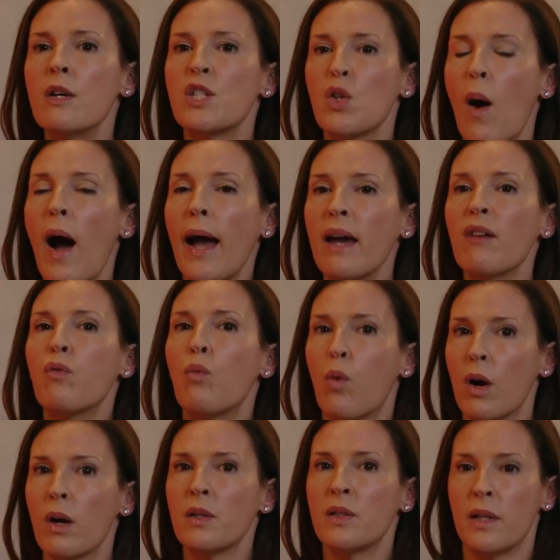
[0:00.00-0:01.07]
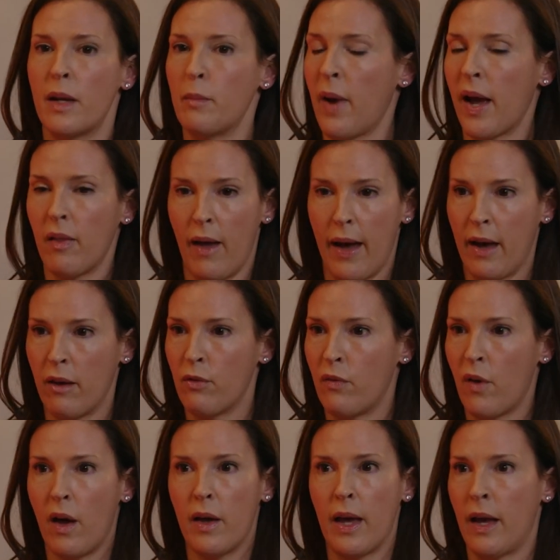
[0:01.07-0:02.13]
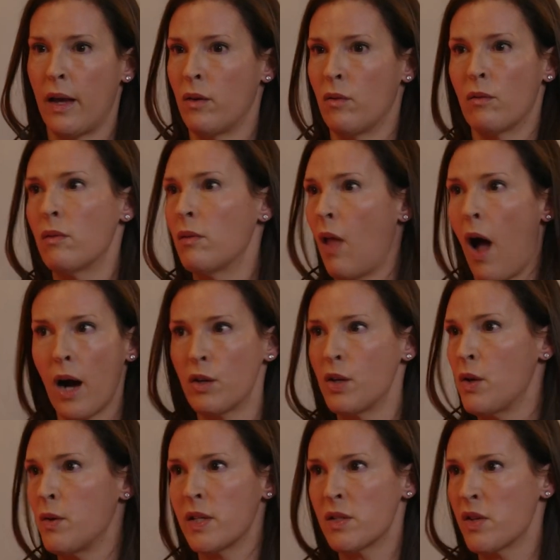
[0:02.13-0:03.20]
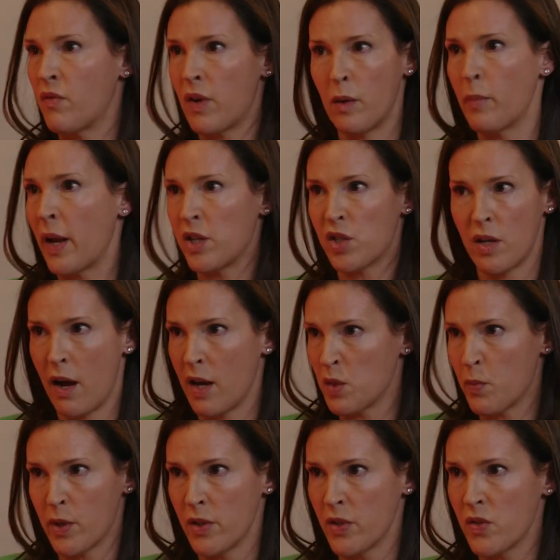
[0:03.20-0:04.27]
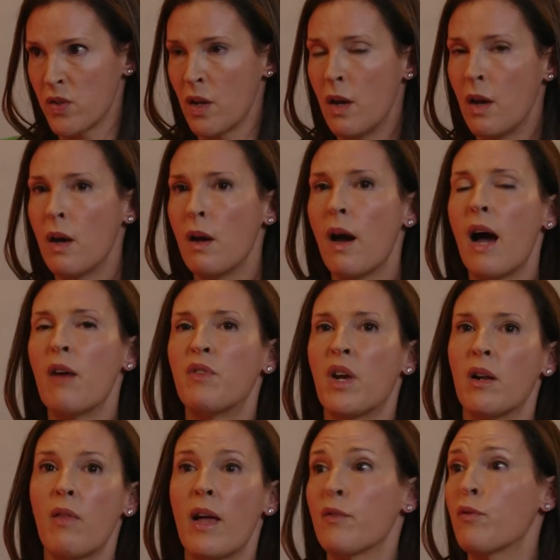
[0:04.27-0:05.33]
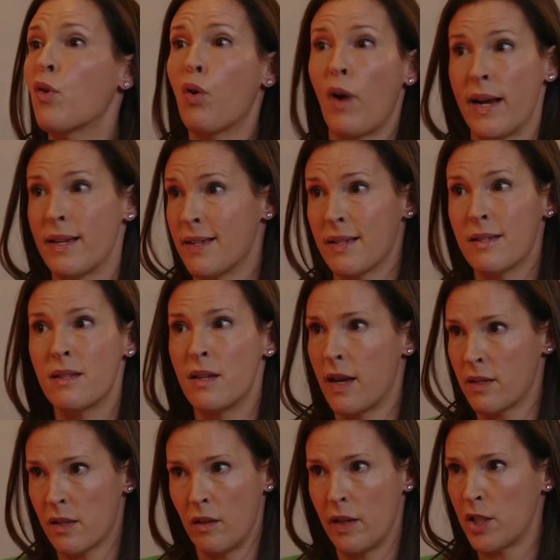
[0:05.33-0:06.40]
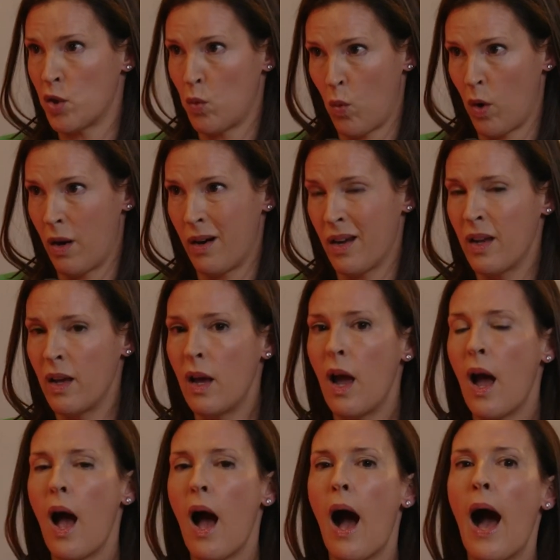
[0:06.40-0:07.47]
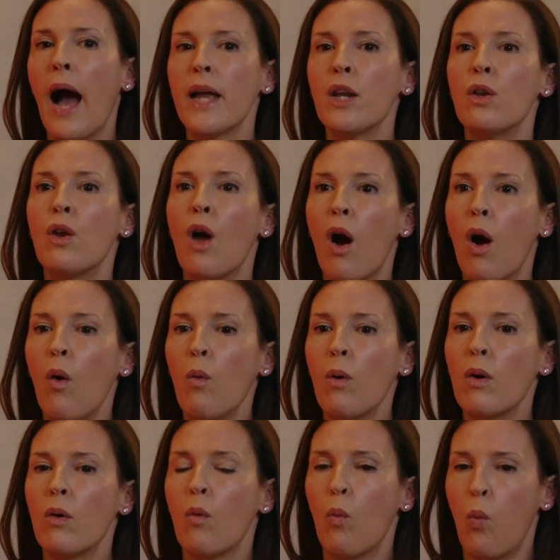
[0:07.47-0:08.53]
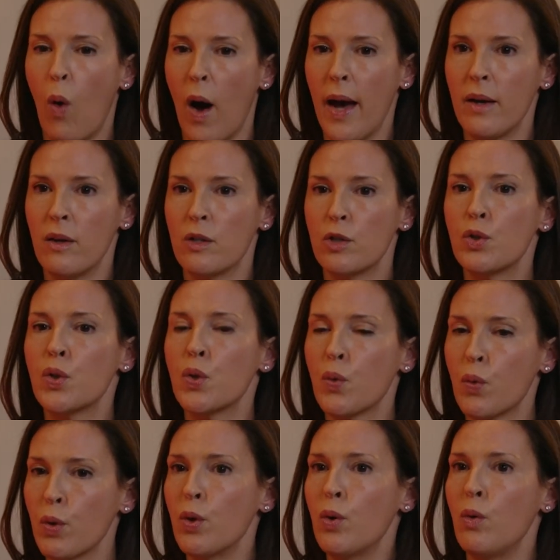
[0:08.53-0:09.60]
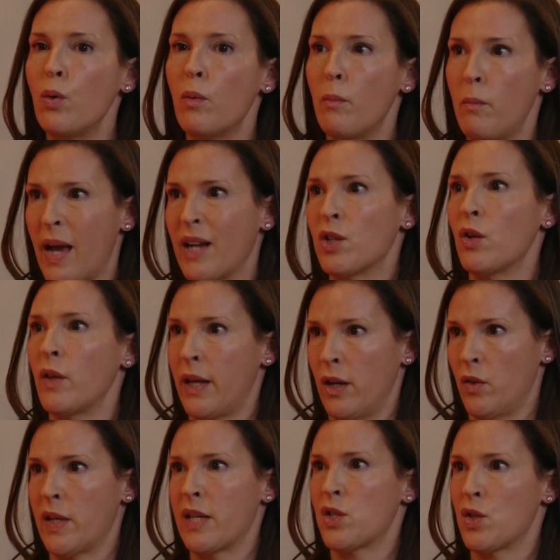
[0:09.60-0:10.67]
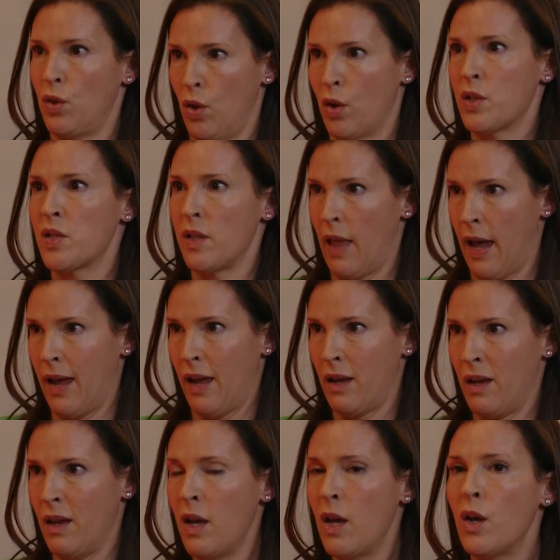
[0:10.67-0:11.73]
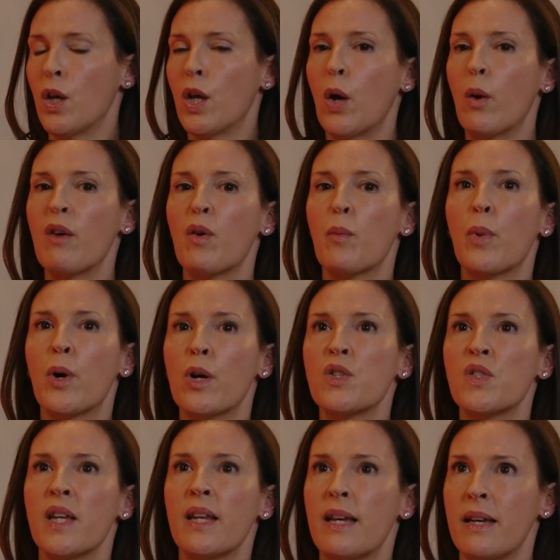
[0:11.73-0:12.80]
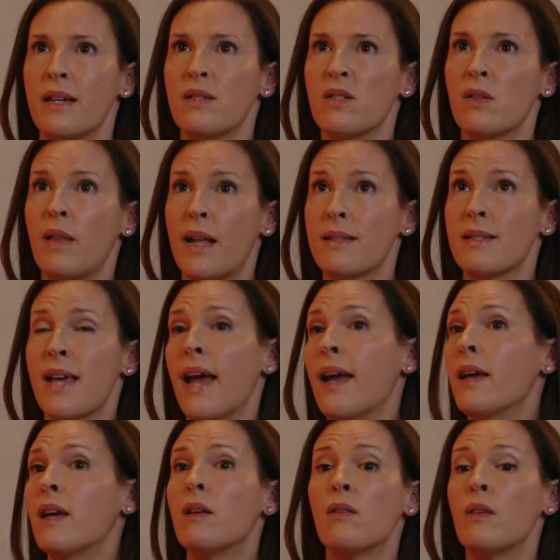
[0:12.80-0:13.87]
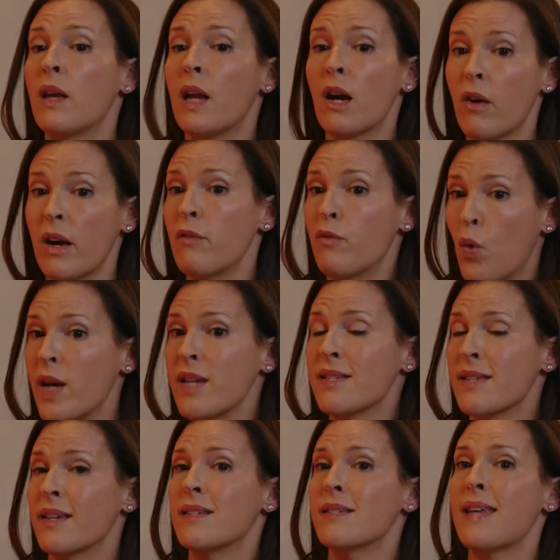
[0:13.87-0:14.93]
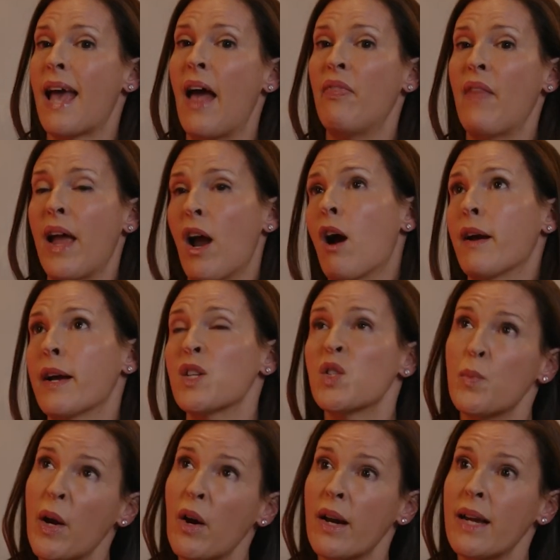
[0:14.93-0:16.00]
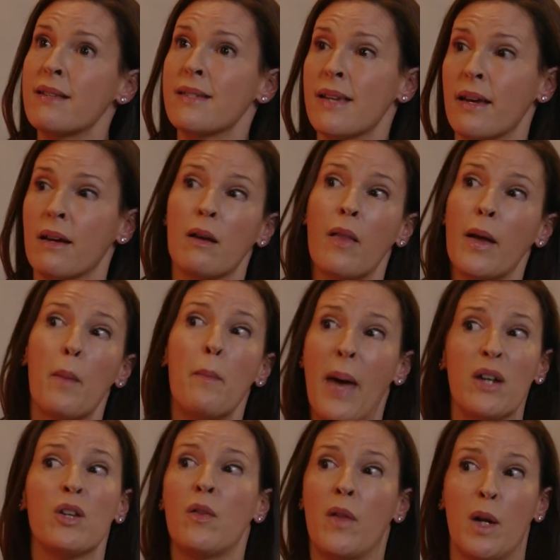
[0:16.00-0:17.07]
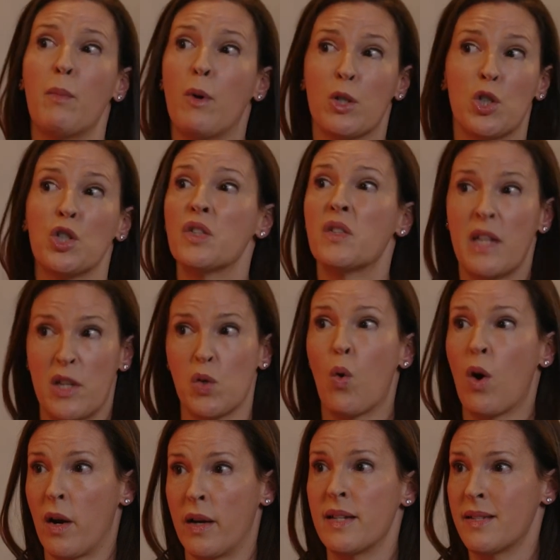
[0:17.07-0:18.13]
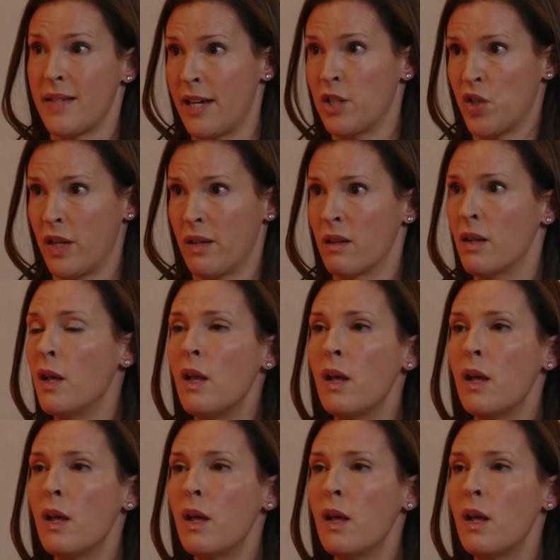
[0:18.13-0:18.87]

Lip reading: So I have worked in my life in locked units of inpatient hospitals. I've done a lot of crisis de-escalation work. I know what true mental illness looks like. If a person is, let's say, hearing voices and they are experiencing, like, mental and emotional disorganization.